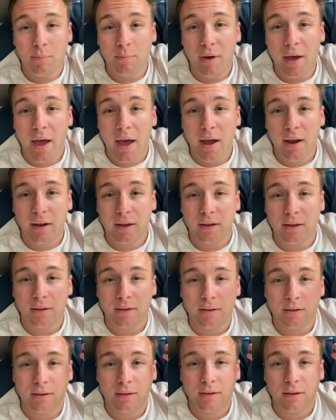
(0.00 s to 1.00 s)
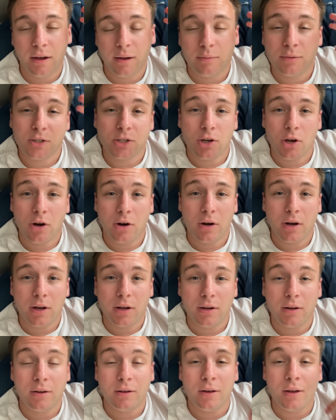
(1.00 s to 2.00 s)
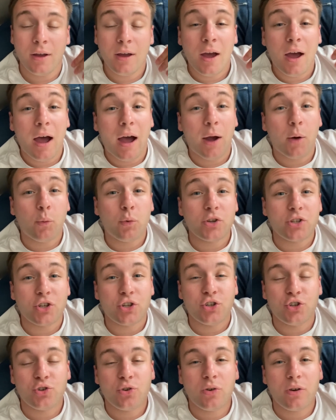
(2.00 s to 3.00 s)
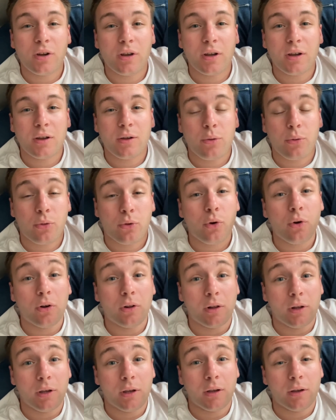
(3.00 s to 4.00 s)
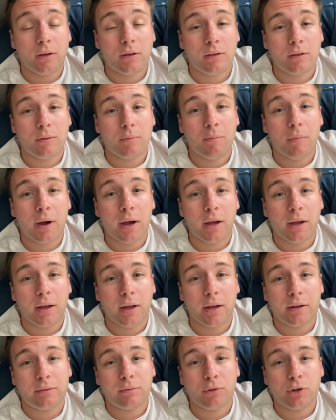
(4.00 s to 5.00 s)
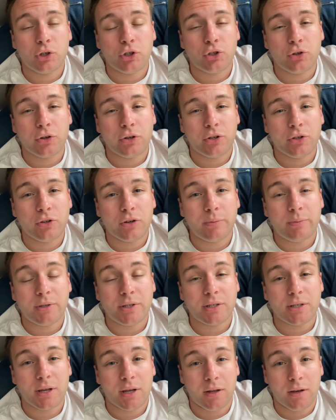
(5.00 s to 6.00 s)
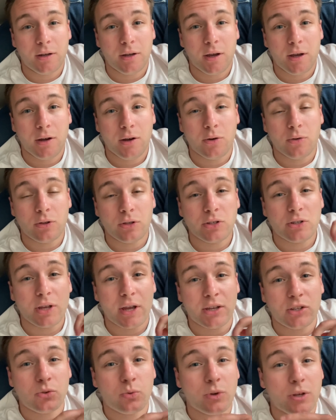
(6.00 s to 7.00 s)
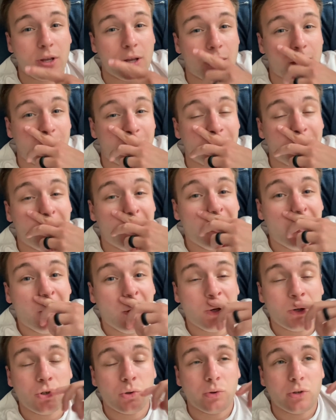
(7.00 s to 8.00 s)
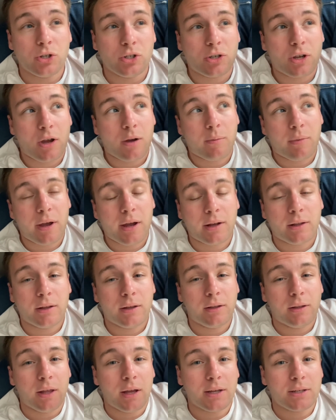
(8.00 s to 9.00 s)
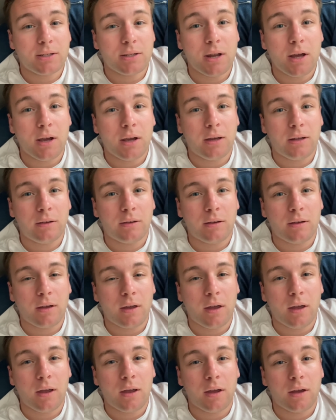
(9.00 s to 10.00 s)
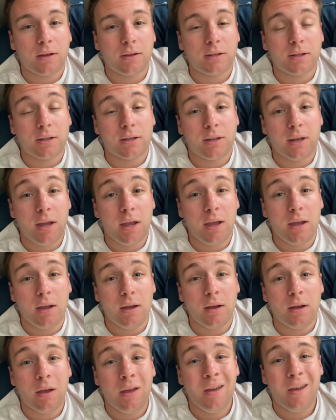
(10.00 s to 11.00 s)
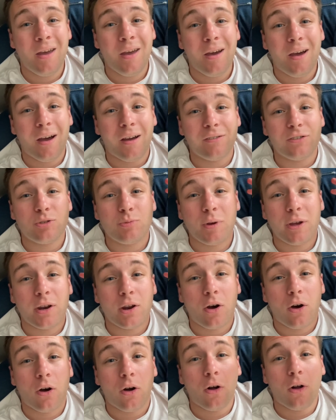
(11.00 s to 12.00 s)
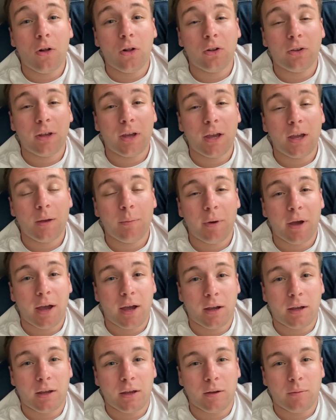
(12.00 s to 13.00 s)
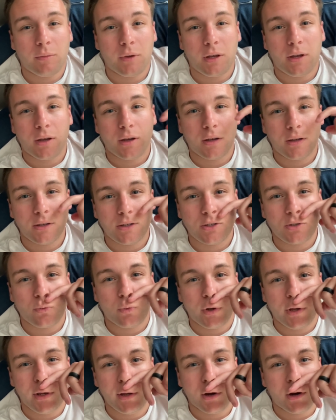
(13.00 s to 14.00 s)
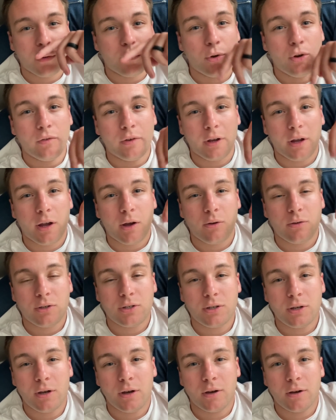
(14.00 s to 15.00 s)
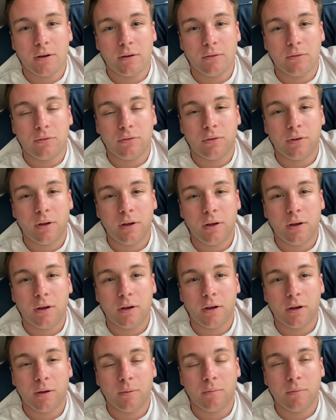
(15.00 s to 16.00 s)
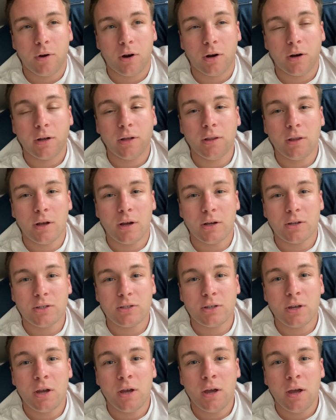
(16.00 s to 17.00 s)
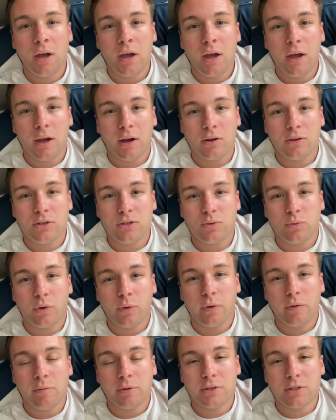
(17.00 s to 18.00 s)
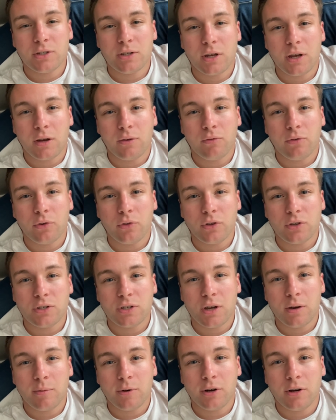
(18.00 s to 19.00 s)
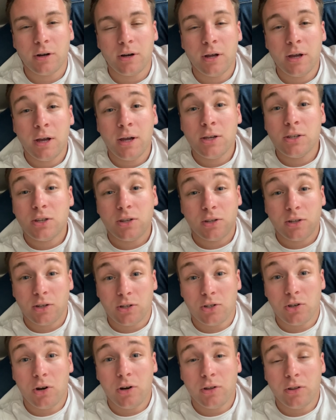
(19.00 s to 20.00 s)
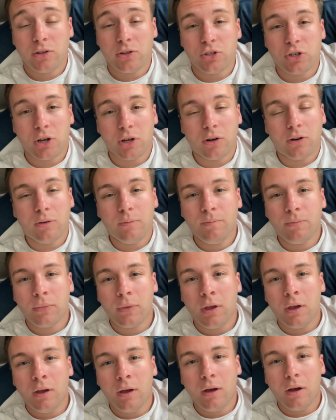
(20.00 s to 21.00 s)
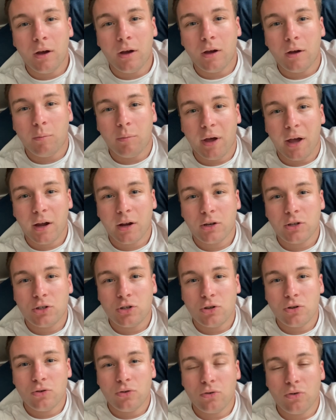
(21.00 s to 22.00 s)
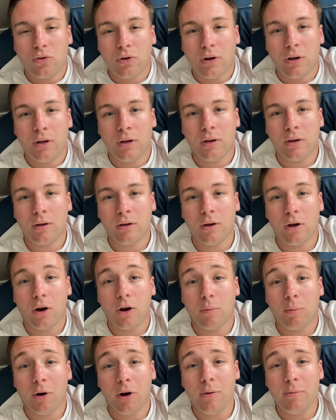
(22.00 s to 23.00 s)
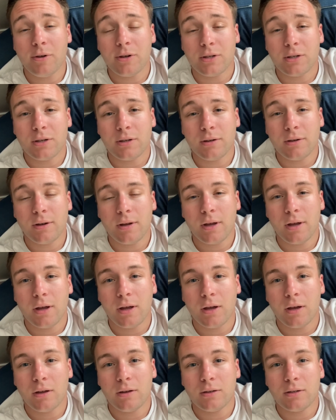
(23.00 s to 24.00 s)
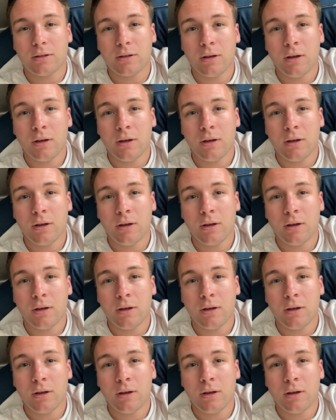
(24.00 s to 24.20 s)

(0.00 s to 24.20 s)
back. I'm sorry. I was enjoying thoroughly my anniversary trip to San Diego this last weekend. So we just got back late last night, and today I've spent all day packing because we are moving out of our in-laws' house where we've been staying for the summer since I started the channel, back to our apartment, and